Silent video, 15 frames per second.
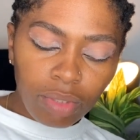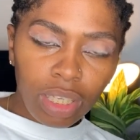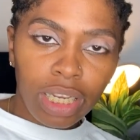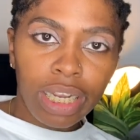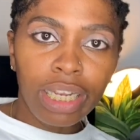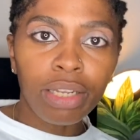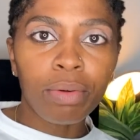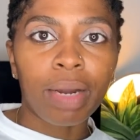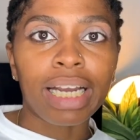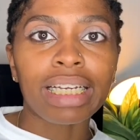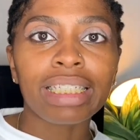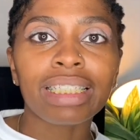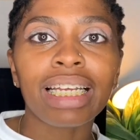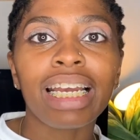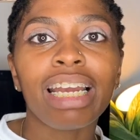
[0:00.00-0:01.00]

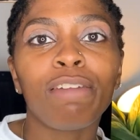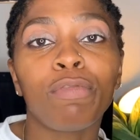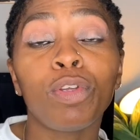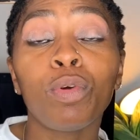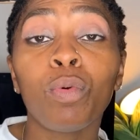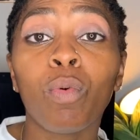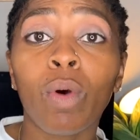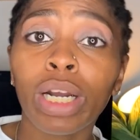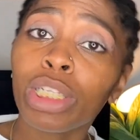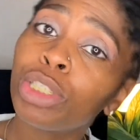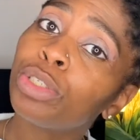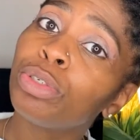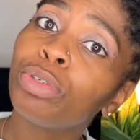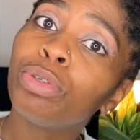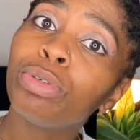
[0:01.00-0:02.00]
anyways, if you want
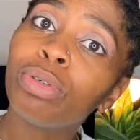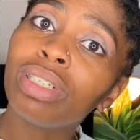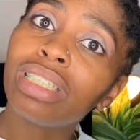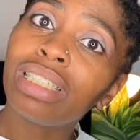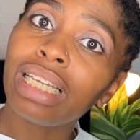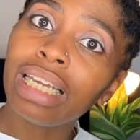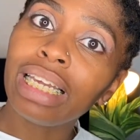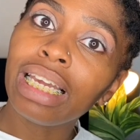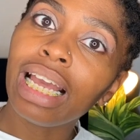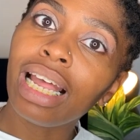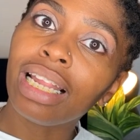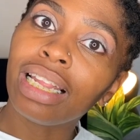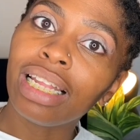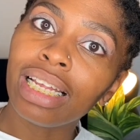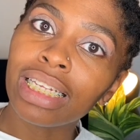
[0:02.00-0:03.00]
to see
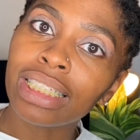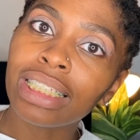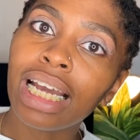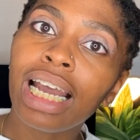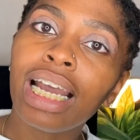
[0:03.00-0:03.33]
this